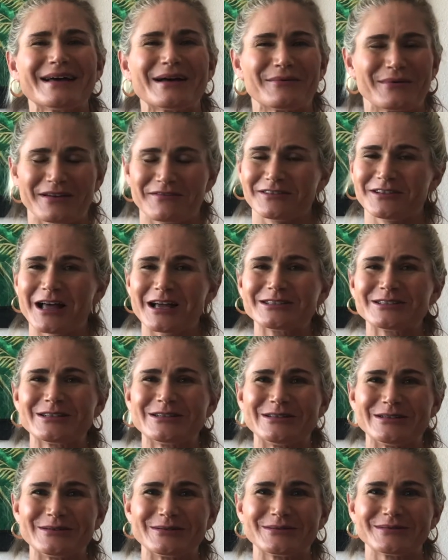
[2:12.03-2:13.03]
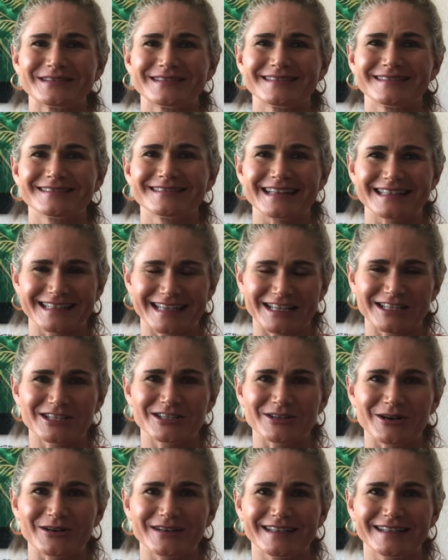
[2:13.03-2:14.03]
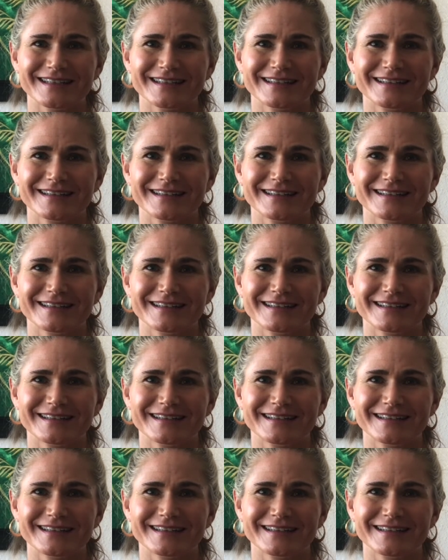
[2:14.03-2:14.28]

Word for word: We have a lot to do. Let's get started.